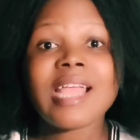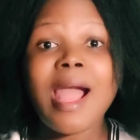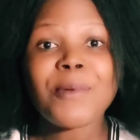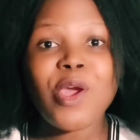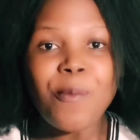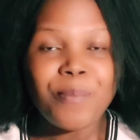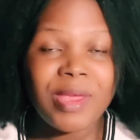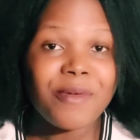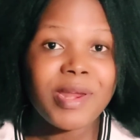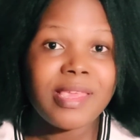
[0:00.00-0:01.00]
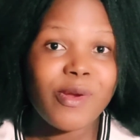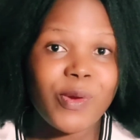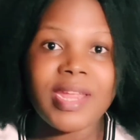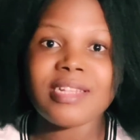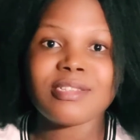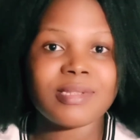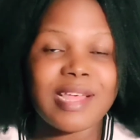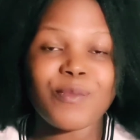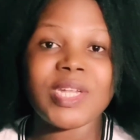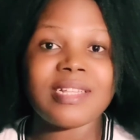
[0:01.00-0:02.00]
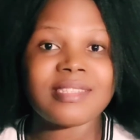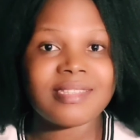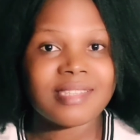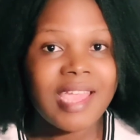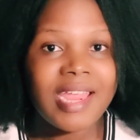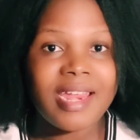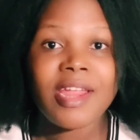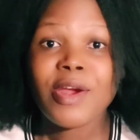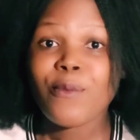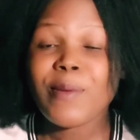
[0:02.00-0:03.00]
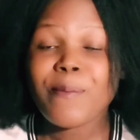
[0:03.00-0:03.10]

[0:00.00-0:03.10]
Stop comparing your hair to someone else's hair.